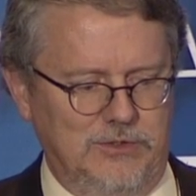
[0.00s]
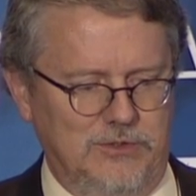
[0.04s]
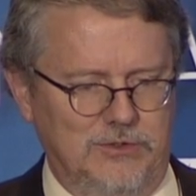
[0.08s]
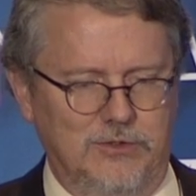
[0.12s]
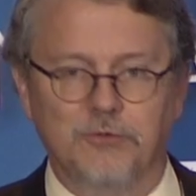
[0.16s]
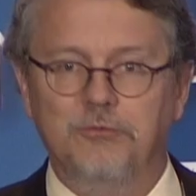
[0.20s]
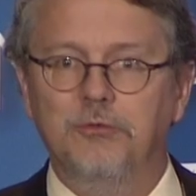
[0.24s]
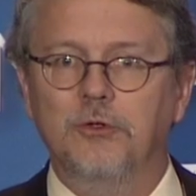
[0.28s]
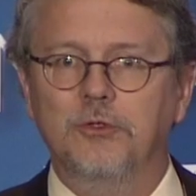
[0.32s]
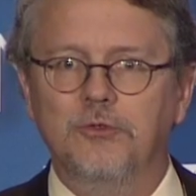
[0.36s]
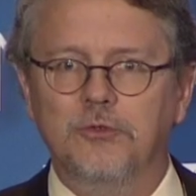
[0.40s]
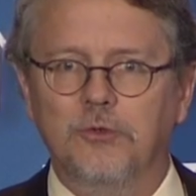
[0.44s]

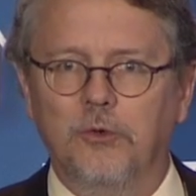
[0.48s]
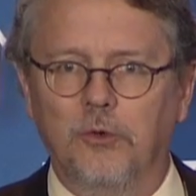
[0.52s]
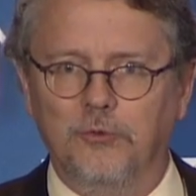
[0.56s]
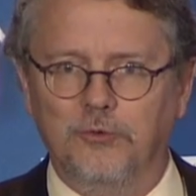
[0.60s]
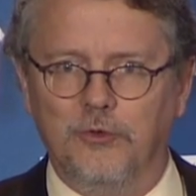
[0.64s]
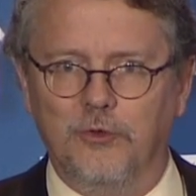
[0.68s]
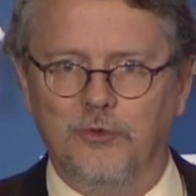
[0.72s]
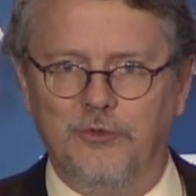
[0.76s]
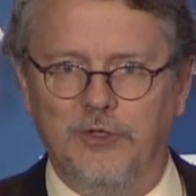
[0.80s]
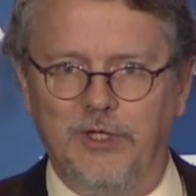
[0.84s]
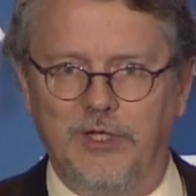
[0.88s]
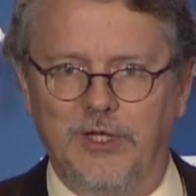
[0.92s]
the foot
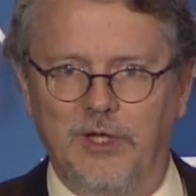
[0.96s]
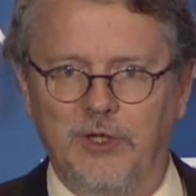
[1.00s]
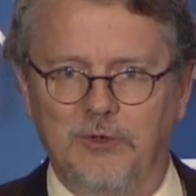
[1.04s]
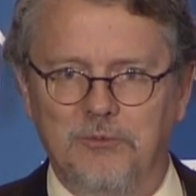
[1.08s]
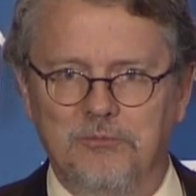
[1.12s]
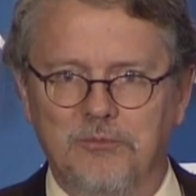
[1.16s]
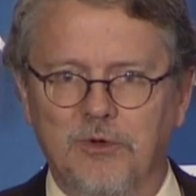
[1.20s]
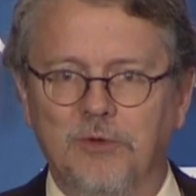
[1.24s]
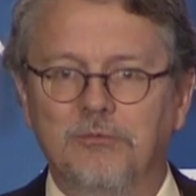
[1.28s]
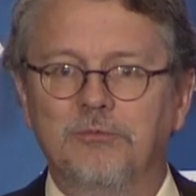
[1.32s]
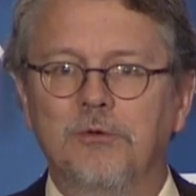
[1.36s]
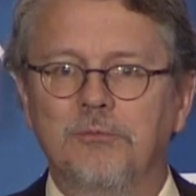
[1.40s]
soldiers in it,
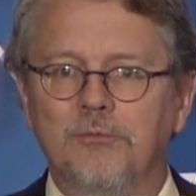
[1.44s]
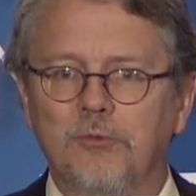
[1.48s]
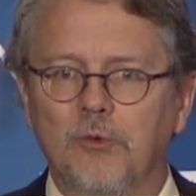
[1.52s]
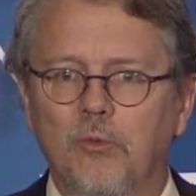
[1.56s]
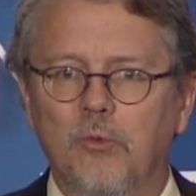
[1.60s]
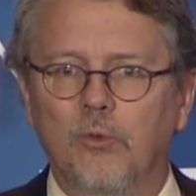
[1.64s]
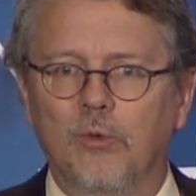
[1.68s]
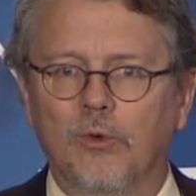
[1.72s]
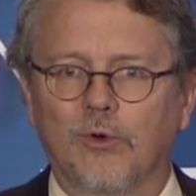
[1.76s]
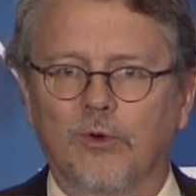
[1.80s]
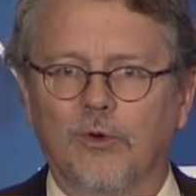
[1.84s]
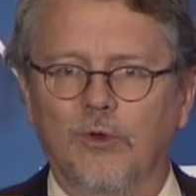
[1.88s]
but from the
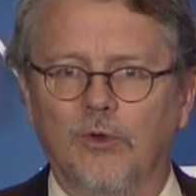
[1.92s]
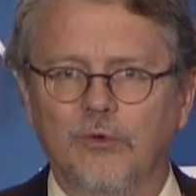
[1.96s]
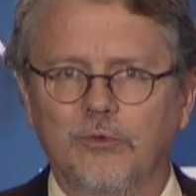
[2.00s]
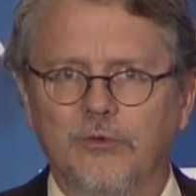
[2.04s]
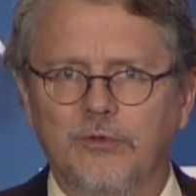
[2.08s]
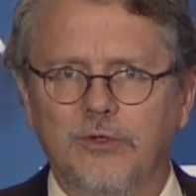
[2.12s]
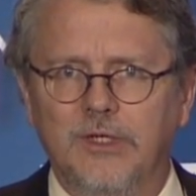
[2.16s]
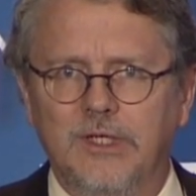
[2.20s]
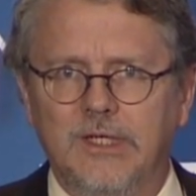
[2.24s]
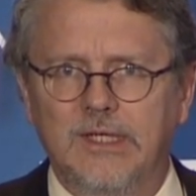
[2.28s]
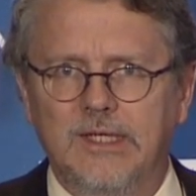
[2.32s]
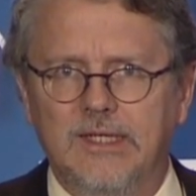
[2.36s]
world,